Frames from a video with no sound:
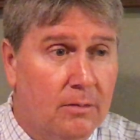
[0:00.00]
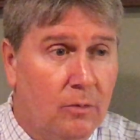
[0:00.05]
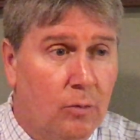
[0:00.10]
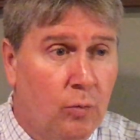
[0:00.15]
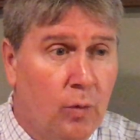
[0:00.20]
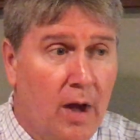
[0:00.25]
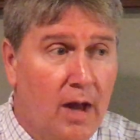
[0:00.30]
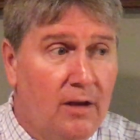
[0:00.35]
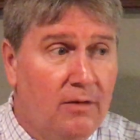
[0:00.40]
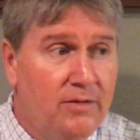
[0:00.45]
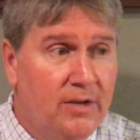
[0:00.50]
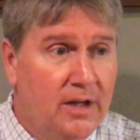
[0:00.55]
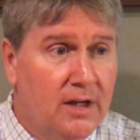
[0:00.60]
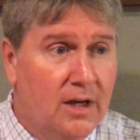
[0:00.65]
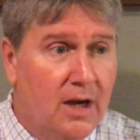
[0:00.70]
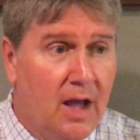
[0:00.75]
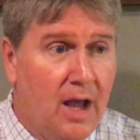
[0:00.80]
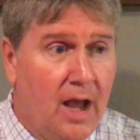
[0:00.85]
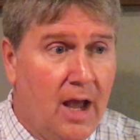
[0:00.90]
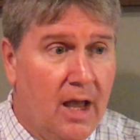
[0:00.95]

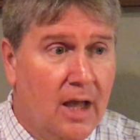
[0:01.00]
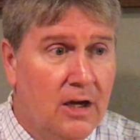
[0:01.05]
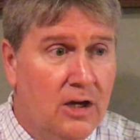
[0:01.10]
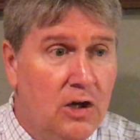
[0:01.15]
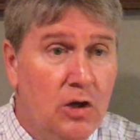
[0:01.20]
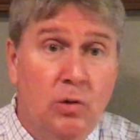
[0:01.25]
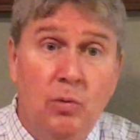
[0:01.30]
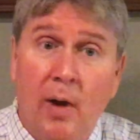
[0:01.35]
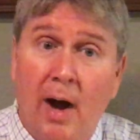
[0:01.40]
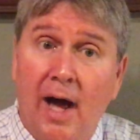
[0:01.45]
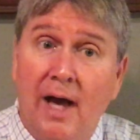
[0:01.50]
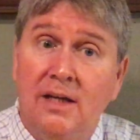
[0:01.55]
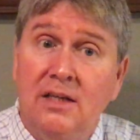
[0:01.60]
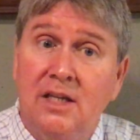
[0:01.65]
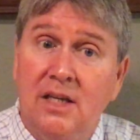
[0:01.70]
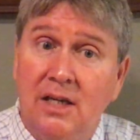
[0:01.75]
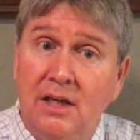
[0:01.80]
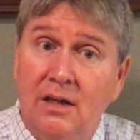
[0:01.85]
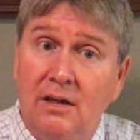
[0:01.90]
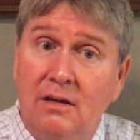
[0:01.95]
relevant and new
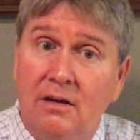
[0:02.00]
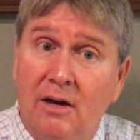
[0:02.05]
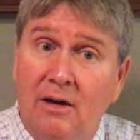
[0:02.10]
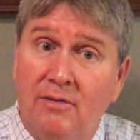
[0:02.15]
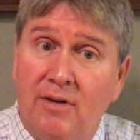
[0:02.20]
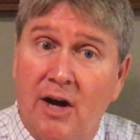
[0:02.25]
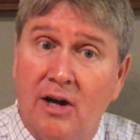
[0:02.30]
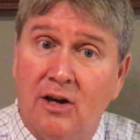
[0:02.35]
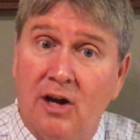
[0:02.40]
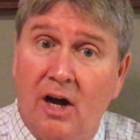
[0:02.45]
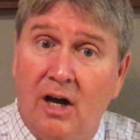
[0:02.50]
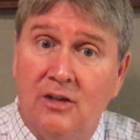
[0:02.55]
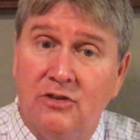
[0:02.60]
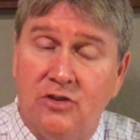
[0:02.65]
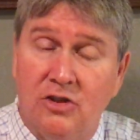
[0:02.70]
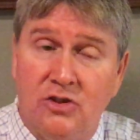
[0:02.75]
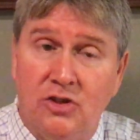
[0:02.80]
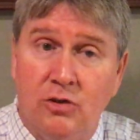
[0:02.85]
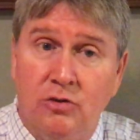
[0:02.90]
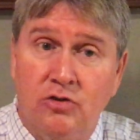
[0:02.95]
idea of our
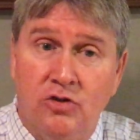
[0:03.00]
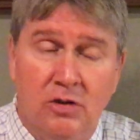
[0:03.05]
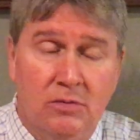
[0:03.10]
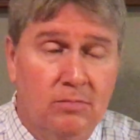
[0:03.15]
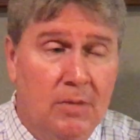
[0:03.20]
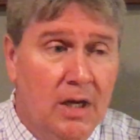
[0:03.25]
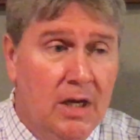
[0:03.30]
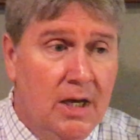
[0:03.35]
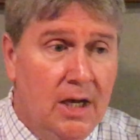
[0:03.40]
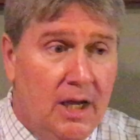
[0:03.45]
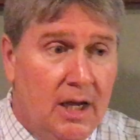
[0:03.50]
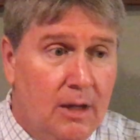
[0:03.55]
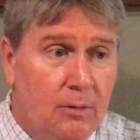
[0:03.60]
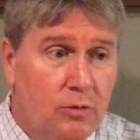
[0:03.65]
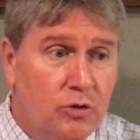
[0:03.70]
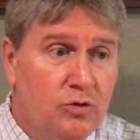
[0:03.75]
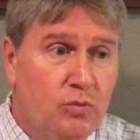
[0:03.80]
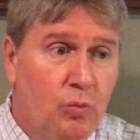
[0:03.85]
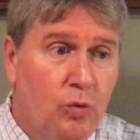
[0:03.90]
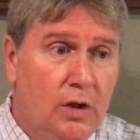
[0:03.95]
Constitution. It
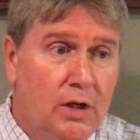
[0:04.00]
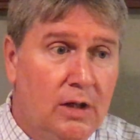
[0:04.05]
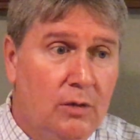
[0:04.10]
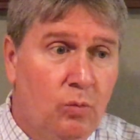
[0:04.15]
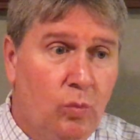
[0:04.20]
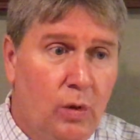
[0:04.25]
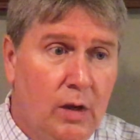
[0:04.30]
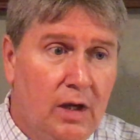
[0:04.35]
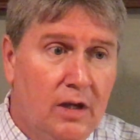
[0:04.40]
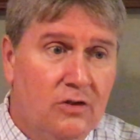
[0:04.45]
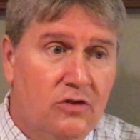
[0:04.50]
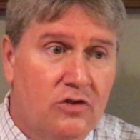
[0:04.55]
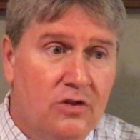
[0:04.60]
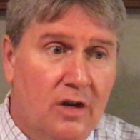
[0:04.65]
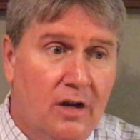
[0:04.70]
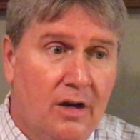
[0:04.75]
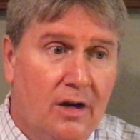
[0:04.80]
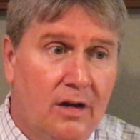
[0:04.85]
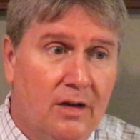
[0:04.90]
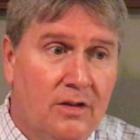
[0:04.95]
was one in which
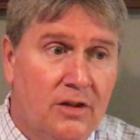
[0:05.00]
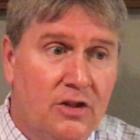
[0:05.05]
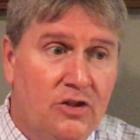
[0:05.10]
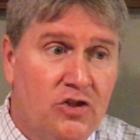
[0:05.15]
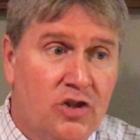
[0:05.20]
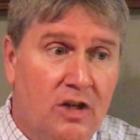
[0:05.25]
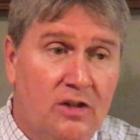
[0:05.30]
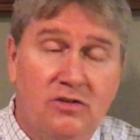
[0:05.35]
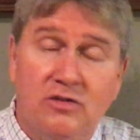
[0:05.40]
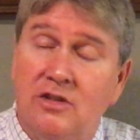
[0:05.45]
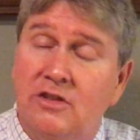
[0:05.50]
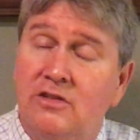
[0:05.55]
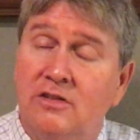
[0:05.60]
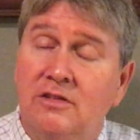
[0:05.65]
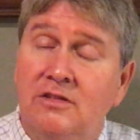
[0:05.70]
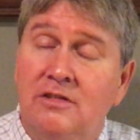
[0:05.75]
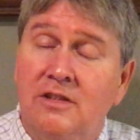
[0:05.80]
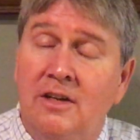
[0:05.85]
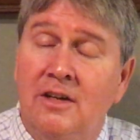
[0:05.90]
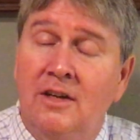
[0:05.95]
the
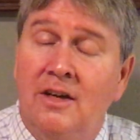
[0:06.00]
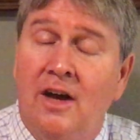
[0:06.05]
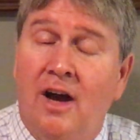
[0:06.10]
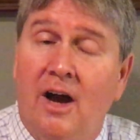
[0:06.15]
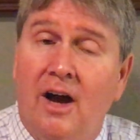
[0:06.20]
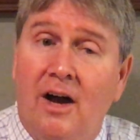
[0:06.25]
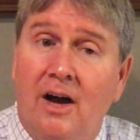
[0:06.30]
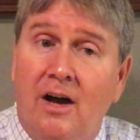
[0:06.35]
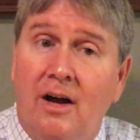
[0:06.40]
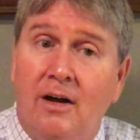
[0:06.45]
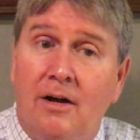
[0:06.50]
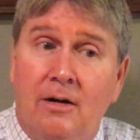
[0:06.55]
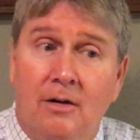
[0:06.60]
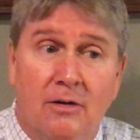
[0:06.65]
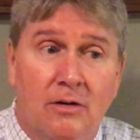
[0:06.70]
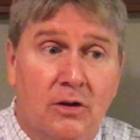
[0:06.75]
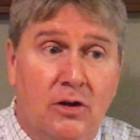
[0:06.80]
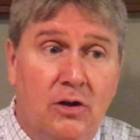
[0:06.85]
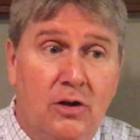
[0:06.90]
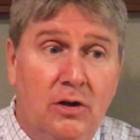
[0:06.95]
justices
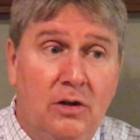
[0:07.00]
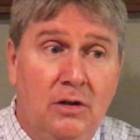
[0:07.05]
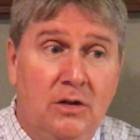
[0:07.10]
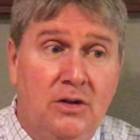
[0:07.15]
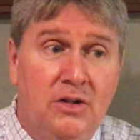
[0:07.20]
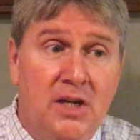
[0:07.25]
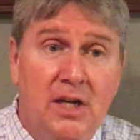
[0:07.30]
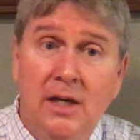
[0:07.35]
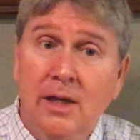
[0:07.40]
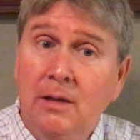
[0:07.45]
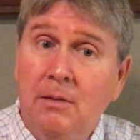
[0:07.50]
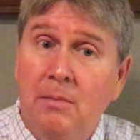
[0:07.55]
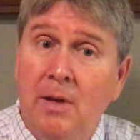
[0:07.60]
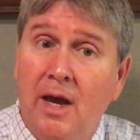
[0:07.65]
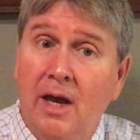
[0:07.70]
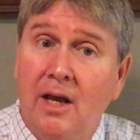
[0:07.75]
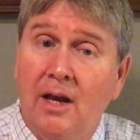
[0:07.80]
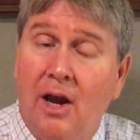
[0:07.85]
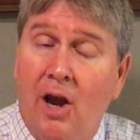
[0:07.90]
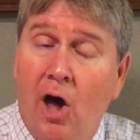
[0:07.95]
could deem
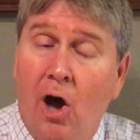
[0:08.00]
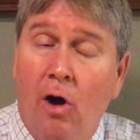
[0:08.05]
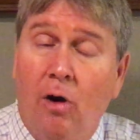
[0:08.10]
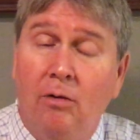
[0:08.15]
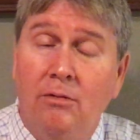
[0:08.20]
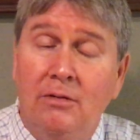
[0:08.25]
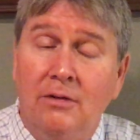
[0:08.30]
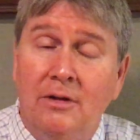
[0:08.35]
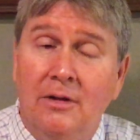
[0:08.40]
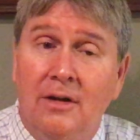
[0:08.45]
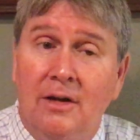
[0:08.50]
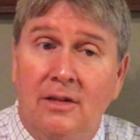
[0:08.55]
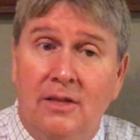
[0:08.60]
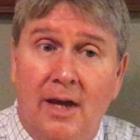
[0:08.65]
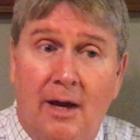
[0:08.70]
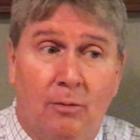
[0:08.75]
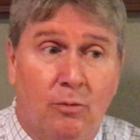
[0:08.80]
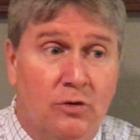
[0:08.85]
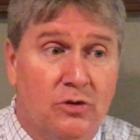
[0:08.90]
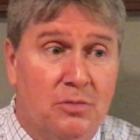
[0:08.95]
a law
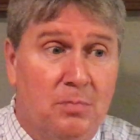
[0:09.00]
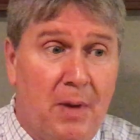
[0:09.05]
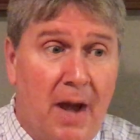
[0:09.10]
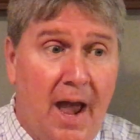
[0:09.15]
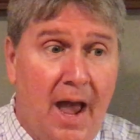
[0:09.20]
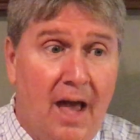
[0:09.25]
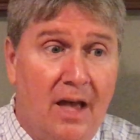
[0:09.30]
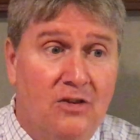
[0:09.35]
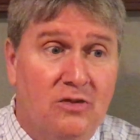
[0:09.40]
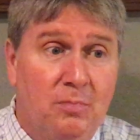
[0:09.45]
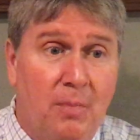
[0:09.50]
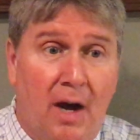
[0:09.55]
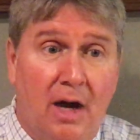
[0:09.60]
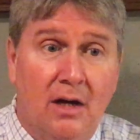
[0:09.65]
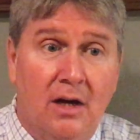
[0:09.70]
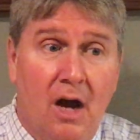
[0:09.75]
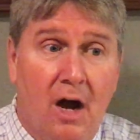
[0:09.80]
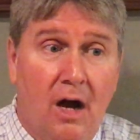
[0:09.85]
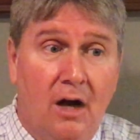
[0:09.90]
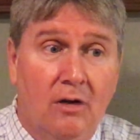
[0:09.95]
that was passed by
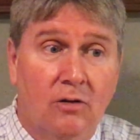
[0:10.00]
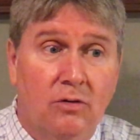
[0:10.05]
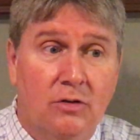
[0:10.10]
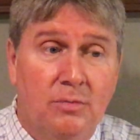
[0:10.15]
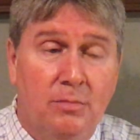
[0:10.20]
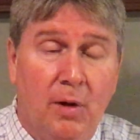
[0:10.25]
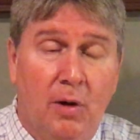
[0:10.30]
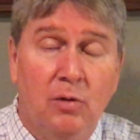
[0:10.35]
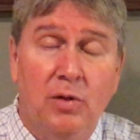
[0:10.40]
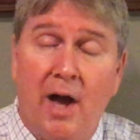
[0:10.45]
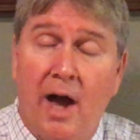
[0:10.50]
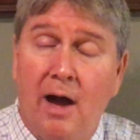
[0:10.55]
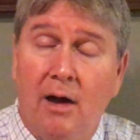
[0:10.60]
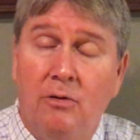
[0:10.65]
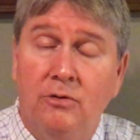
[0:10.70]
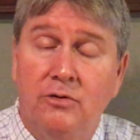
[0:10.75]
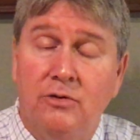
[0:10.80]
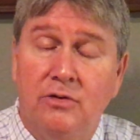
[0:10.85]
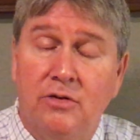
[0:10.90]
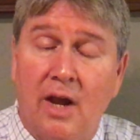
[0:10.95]
Congress, both
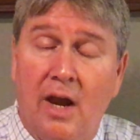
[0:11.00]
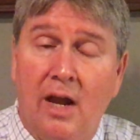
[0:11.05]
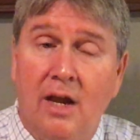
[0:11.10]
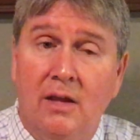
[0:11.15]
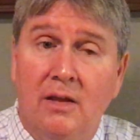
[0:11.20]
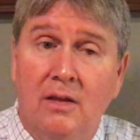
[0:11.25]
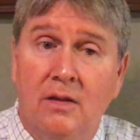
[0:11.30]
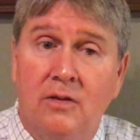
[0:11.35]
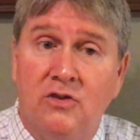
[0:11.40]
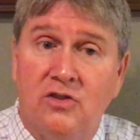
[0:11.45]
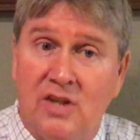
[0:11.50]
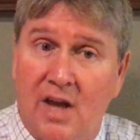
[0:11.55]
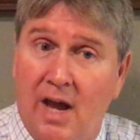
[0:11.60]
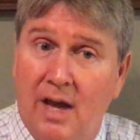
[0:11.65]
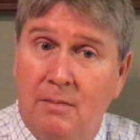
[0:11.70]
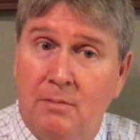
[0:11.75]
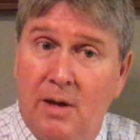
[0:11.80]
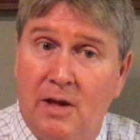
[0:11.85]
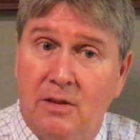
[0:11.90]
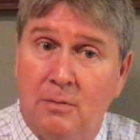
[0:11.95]
houses, and
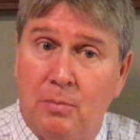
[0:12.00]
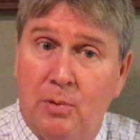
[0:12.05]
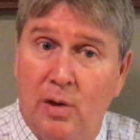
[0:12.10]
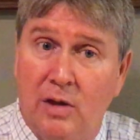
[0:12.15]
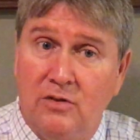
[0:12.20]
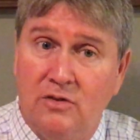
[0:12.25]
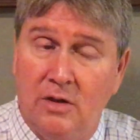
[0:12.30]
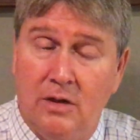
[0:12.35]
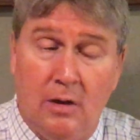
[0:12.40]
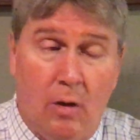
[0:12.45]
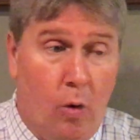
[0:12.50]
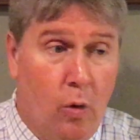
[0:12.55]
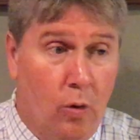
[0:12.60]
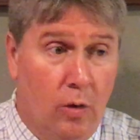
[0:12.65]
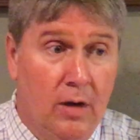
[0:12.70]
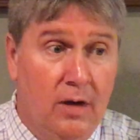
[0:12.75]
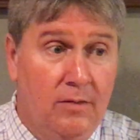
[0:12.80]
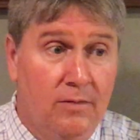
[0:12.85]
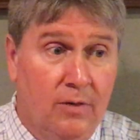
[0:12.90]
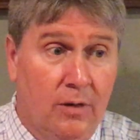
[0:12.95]
signed by the president, or
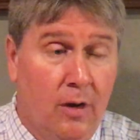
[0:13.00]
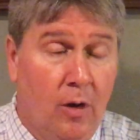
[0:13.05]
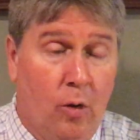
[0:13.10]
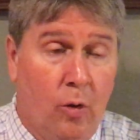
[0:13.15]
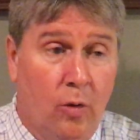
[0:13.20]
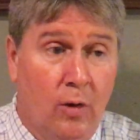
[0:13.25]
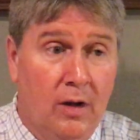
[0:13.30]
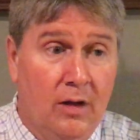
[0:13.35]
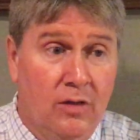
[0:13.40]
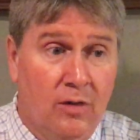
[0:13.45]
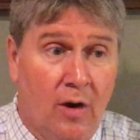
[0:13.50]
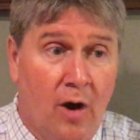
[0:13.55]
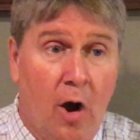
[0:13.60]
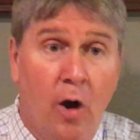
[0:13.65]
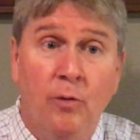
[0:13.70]
either